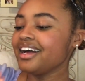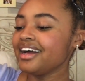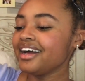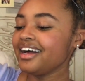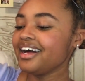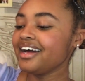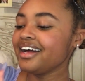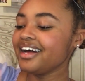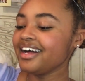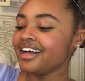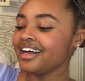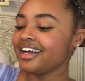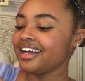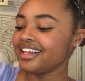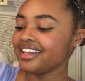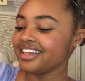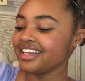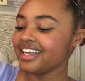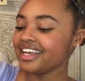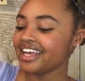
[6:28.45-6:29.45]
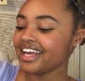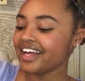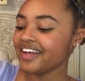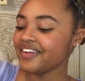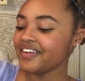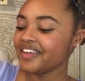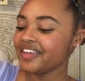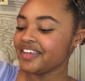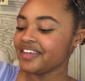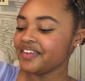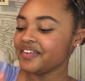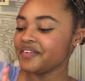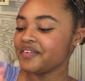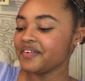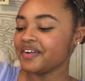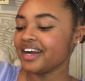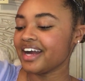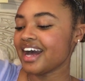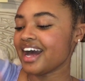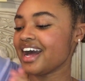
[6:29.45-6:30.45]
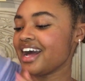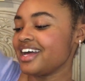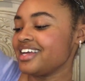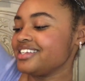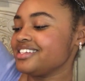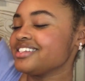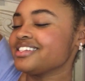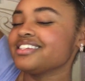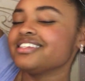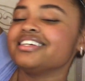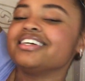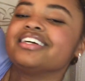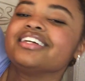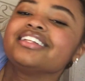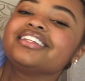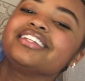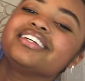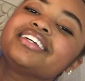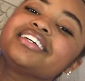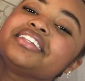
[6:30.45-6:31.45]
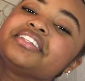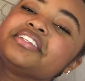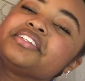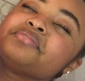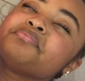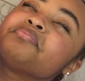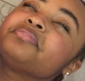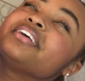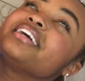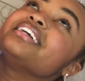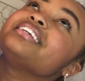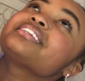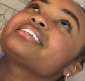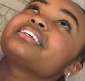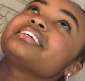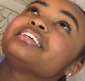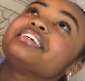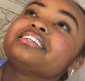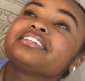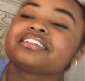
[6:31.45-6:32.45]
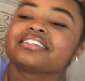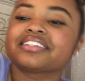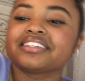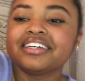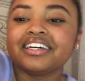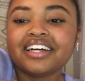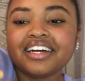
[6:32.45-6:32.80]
ah, look how cute, guys. Look at these bracelets.